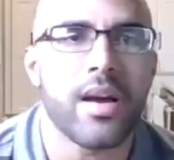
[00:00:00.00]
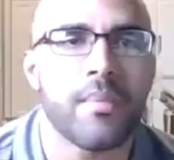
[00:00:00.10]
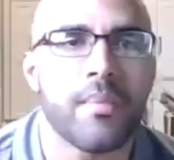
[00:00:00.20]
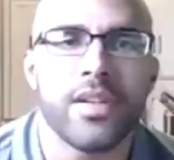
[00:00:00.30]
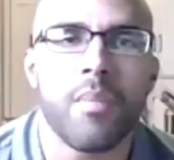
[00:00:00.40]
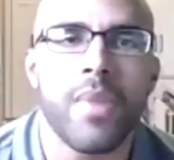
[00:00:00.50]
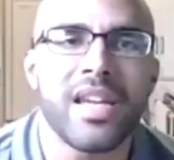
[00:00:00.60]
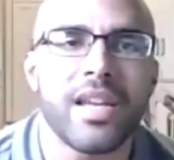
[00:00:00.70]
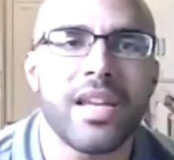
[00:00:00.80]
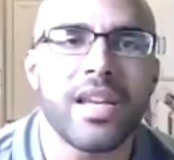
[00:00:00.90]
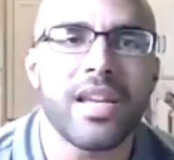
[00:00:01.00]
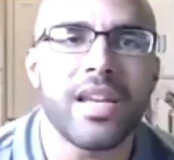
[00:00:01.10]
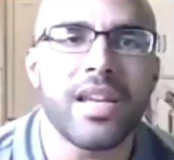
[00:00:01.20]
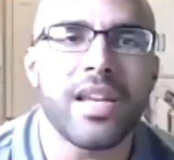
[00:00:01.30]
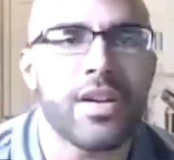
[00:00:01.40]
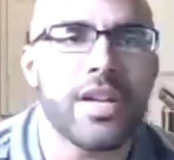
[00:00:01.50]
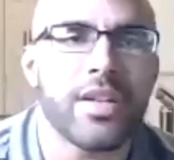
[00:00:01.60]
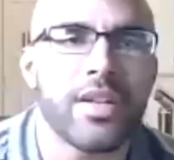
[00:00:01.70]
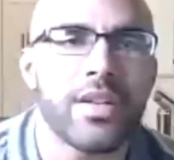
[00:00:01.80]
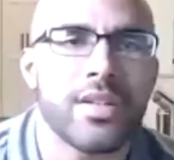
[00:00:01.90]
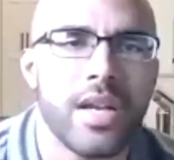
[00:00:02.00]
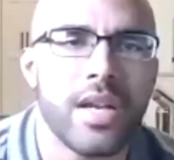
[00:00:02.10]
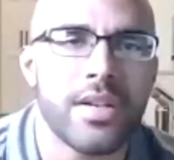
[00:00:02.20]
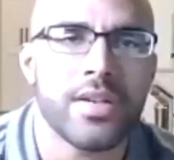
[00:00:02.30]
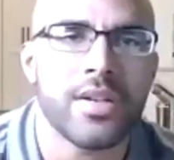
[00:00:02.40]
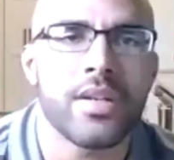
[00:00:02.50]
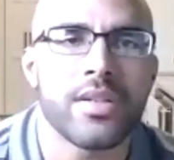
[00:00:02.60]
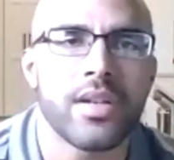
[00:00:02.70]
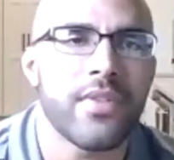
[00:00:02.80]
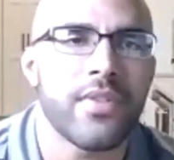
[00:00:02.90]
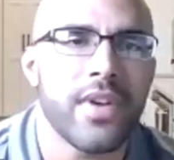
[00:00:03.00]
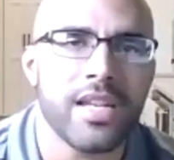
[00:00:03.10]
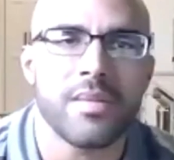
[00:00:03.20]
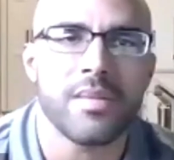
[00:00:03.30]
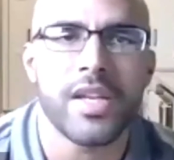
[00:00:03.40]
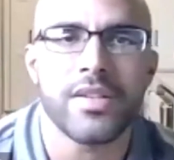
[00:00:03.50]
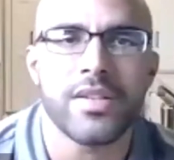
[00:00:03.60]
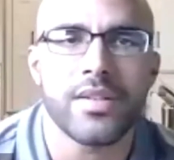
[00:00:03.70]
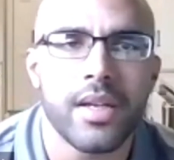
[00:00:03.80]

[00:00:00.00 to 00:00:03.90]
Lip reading: and making necessary concessions and advancements